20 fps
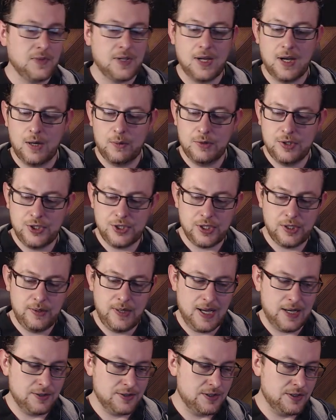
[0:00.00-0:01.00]
I want to show you
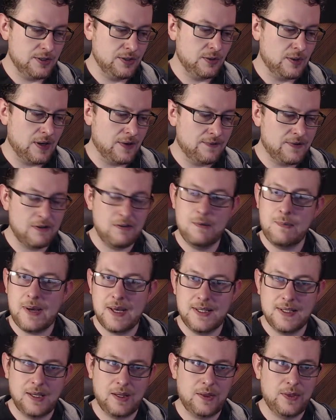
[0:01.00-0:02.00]
how to do a very
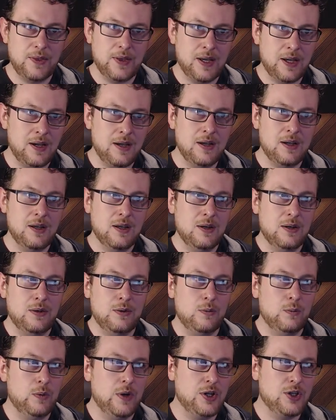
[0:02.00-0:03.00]
basic thing
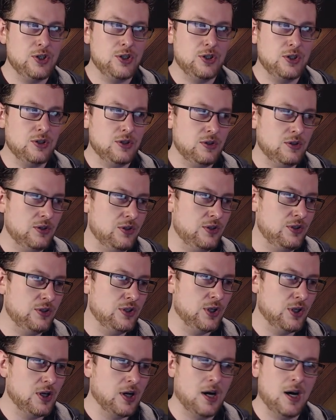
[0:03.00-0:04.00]
which
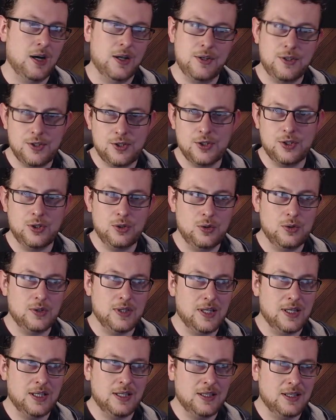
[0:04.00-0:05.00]
you can't do
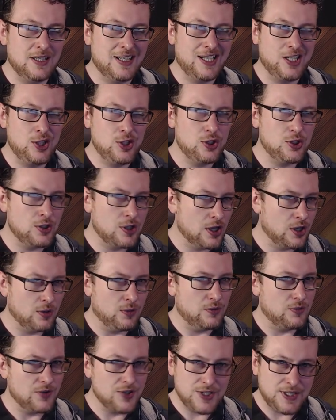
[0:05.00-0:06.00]
unless you
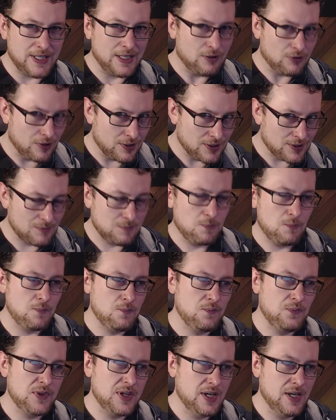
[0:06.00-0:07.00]
know the secret.
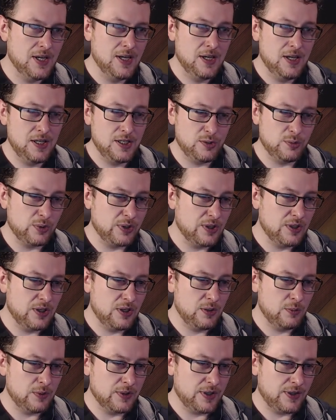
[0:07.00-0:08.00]
Do you want to
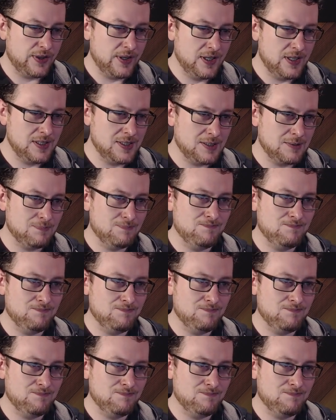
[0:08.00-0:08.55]
know what the thing is?